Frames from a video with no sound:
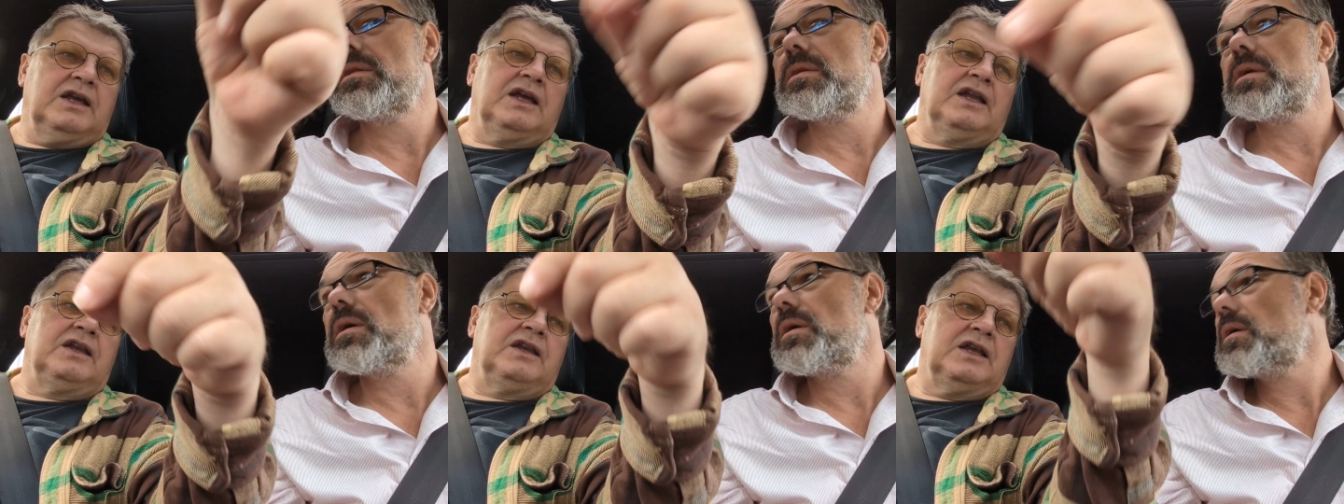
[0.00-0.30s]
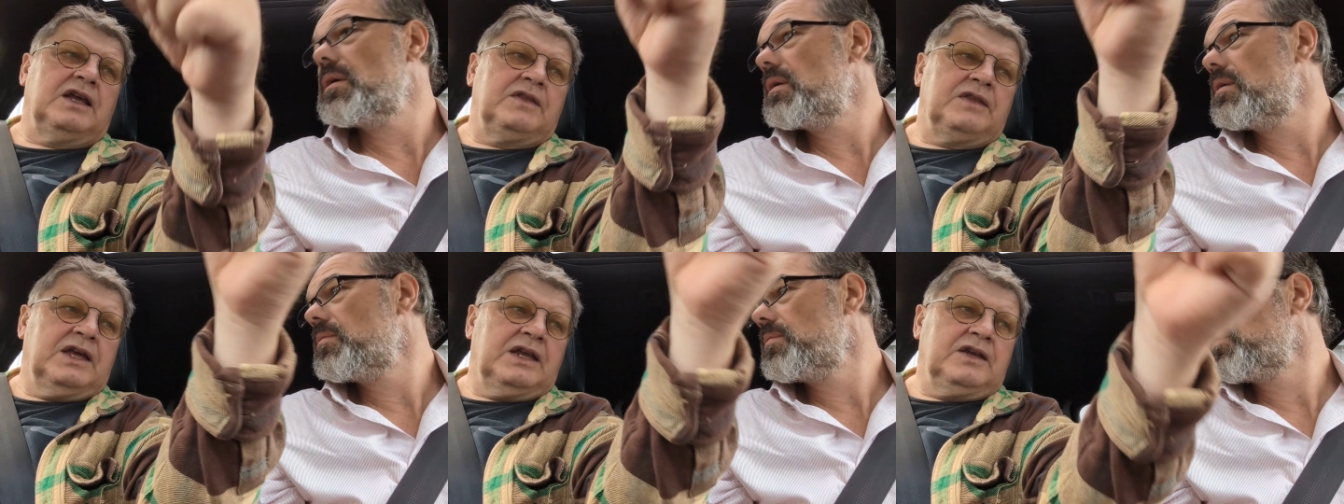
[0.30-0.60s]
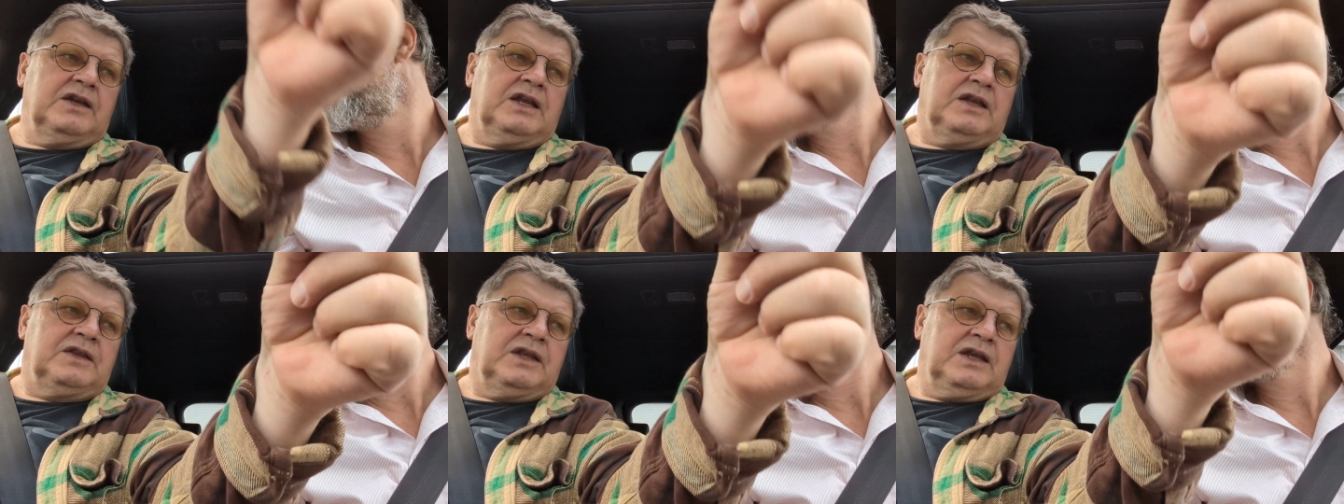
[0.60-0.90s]
and, and, uh, and,
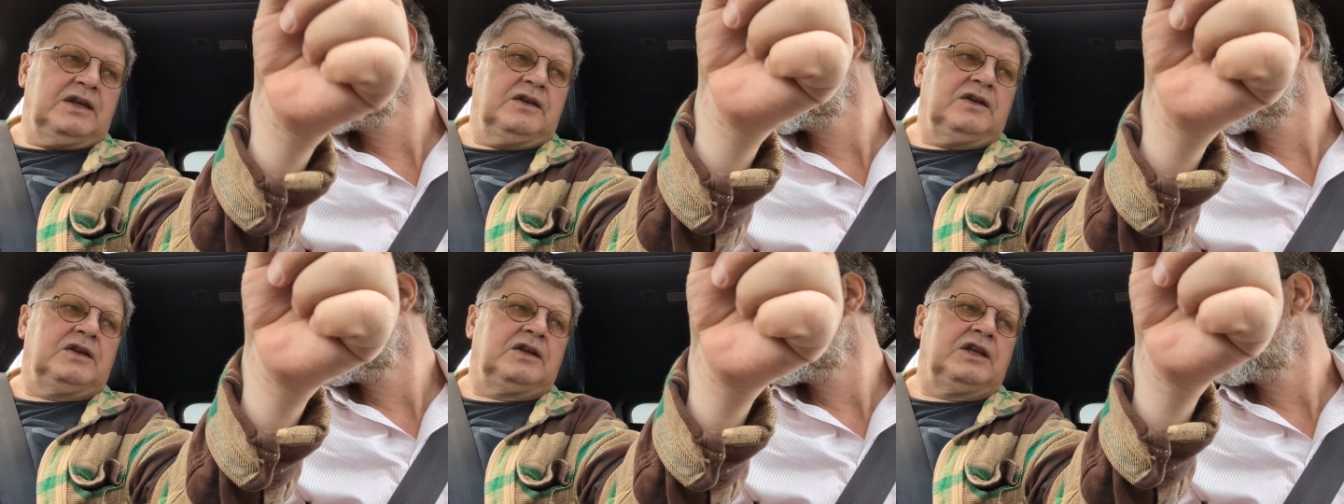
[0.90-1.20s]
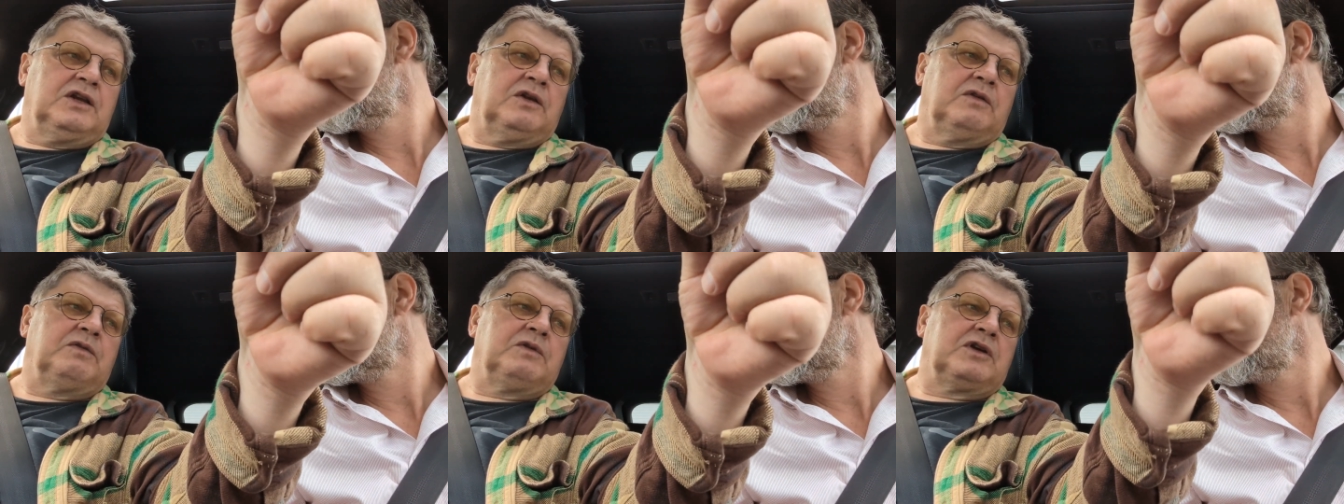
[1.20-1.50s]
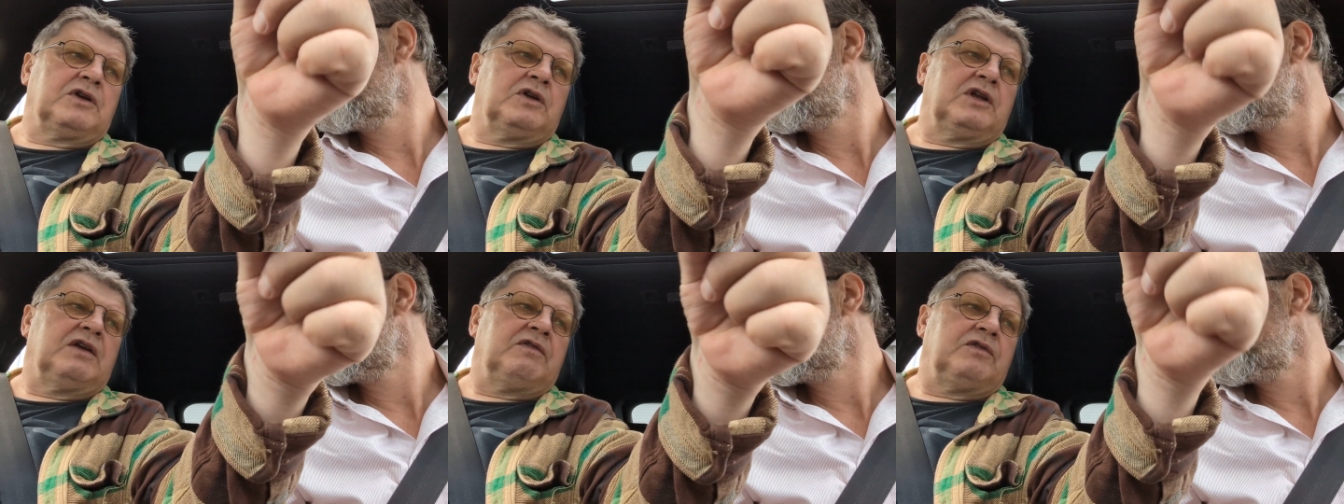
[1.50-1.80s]
then and then you know
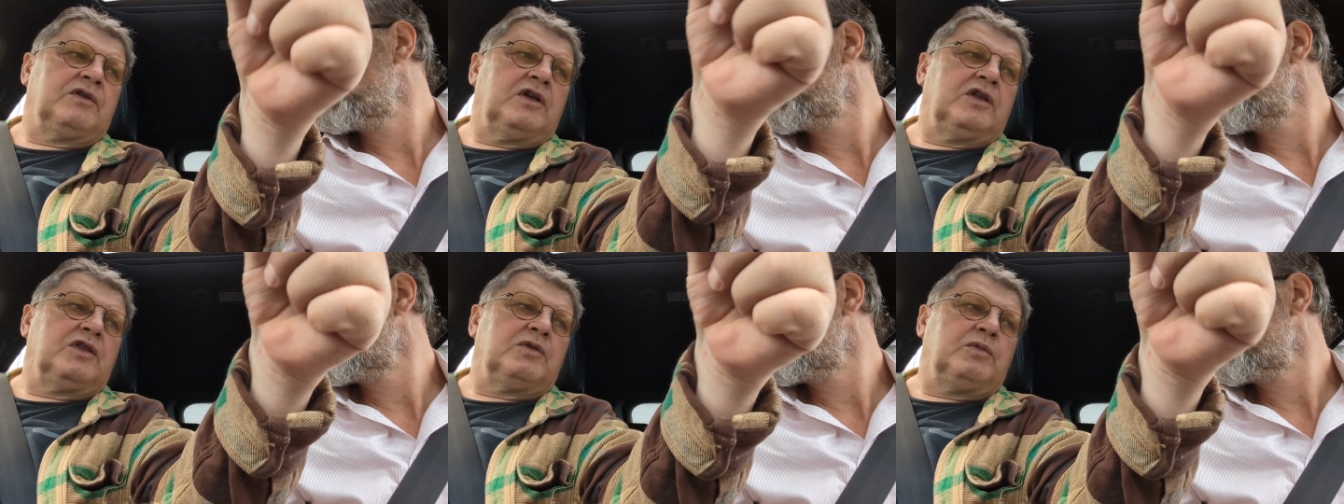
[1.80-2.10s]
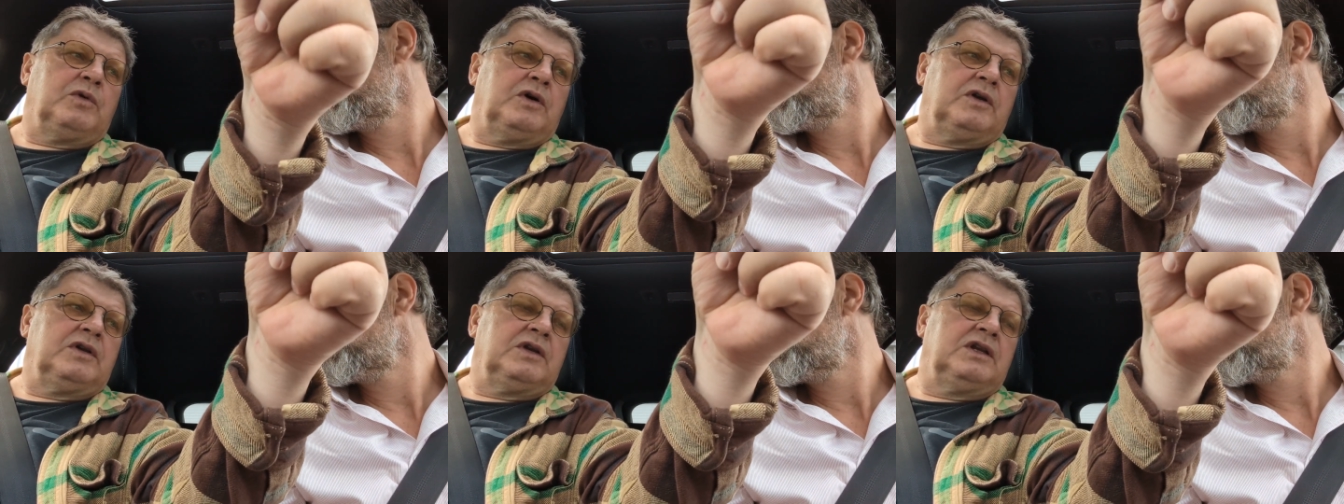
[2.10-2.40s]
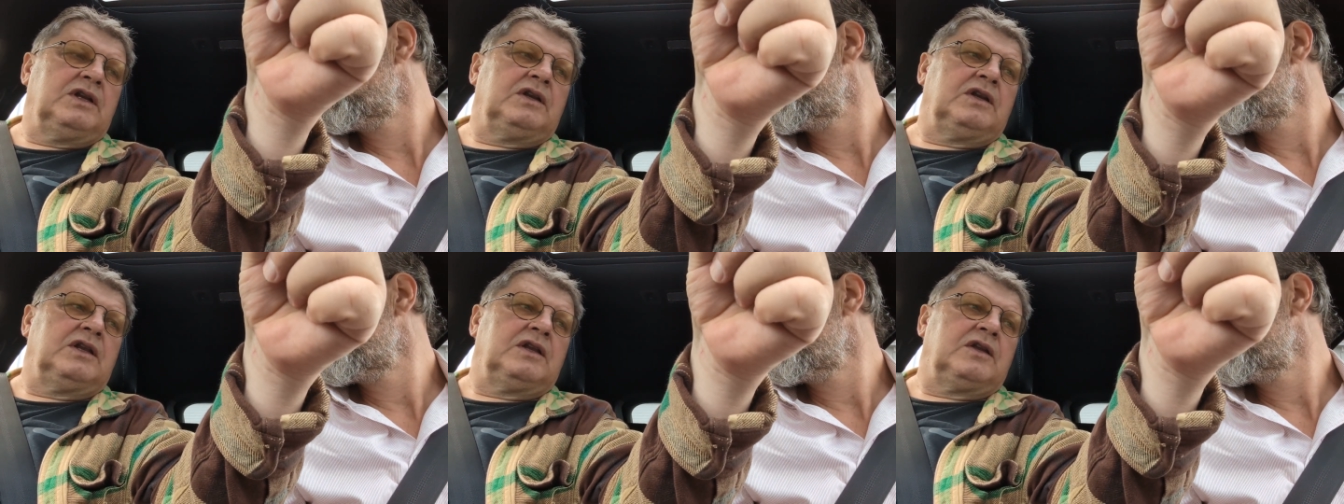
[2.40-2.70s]
we're going to have another
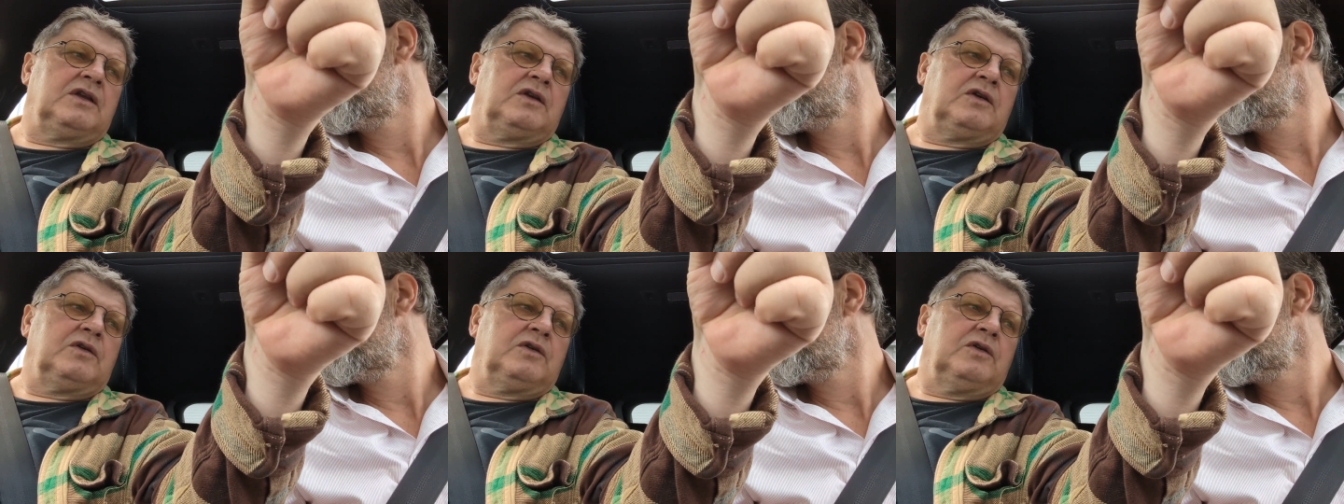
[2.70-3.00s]
one uh,